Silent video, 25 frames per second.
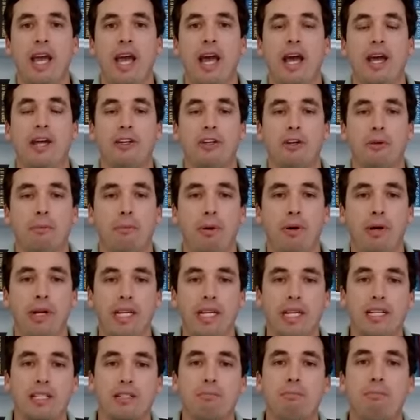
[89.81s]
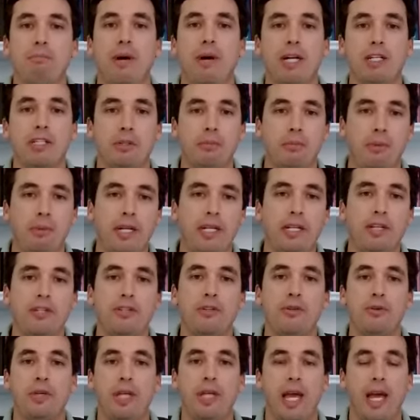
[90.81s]
and you're putting as much money as
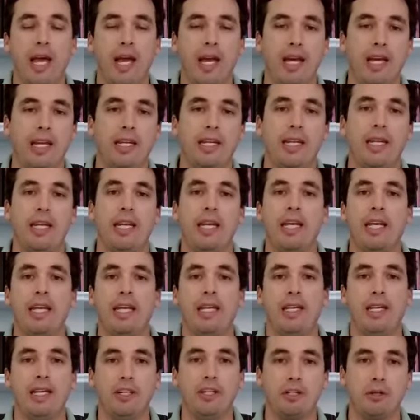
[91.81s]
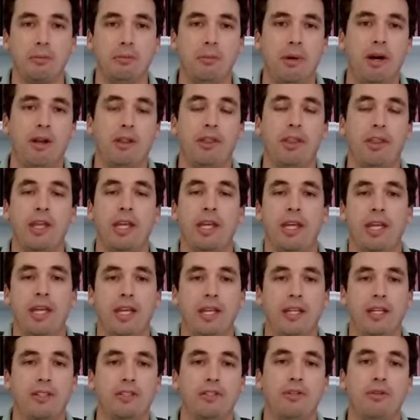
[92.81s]
you can each month
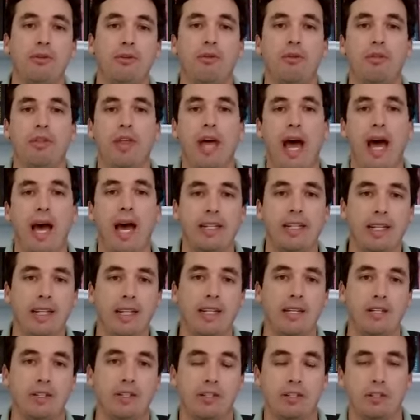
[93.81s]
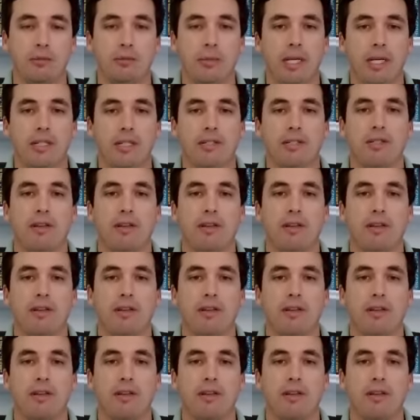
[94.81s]
into that instrument.